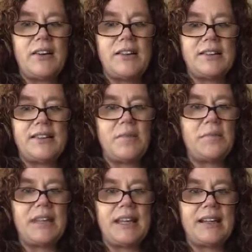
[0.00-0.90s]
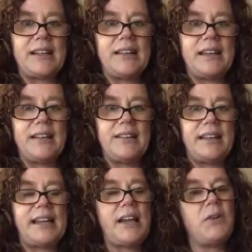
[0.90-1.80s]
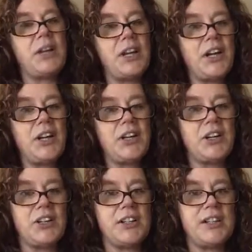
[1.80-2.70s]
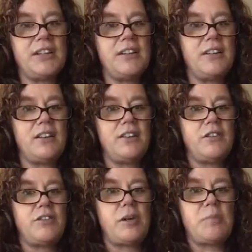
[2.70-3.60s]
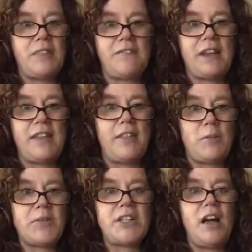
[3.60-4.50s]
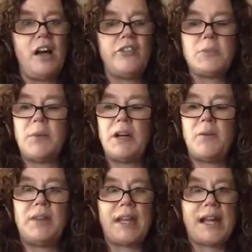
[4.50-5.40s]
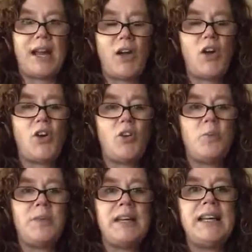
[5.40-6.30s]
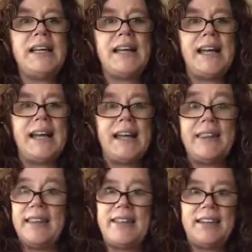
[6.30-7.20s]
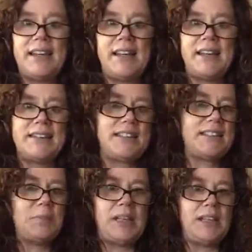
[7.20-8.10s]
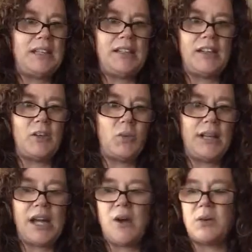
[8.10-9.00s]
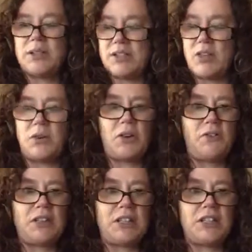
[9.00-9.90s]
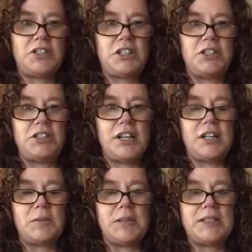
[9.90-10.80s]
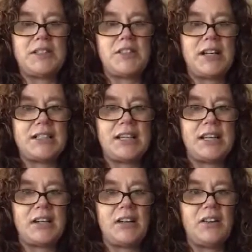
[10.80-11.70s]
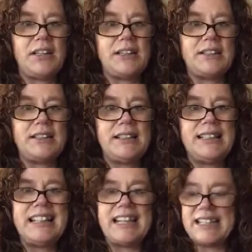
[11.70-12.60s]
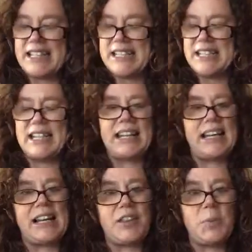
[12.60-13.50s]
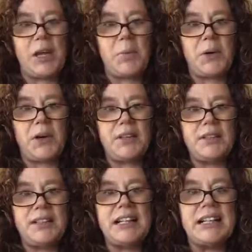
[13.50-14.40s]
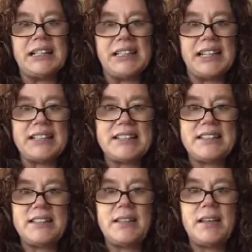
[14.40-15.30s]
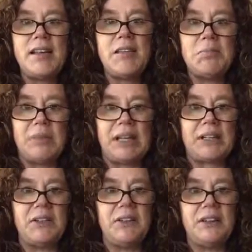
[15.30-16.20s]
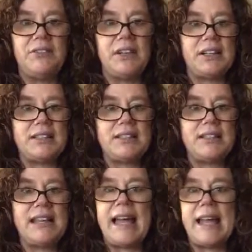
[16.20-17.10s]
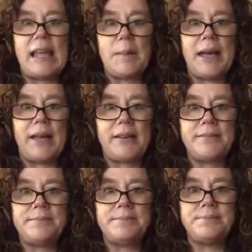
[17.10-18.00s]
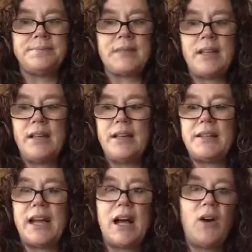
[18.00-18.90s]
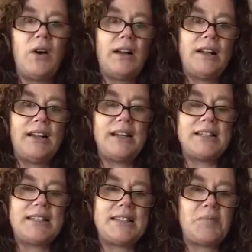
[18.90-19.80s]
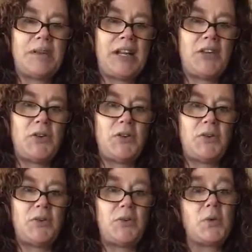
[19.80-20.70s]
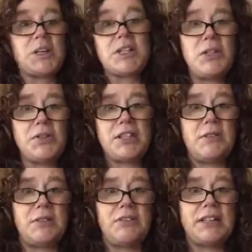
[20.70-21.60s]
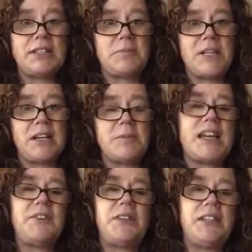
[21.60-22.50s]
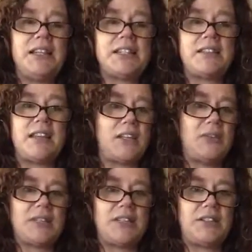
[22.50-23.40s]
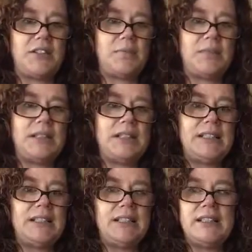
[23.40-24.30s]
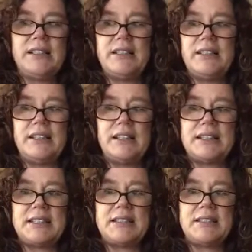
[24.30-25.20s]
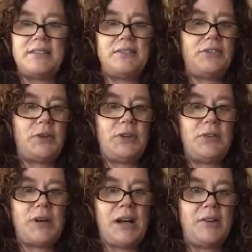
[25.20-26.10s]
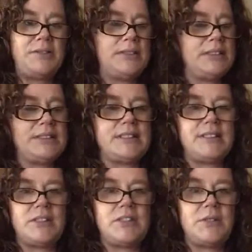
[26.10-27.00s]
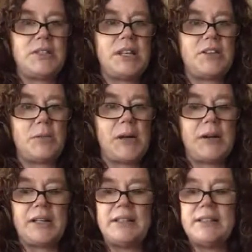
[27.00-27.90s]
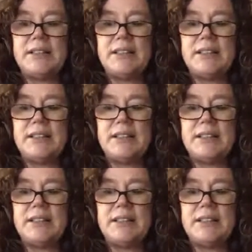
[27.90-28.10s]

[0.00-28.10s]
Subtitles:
is something that they not only heard from the vet themselves, but when they got home late in the night, wee hours, going over the discharge documents, trying to take it all in, and they see it again on the paper. Against medical advice, AMA. Now, as somebody who works closely with vets, sometimes I realize that they use that term. It's floated around, there's no secret about it.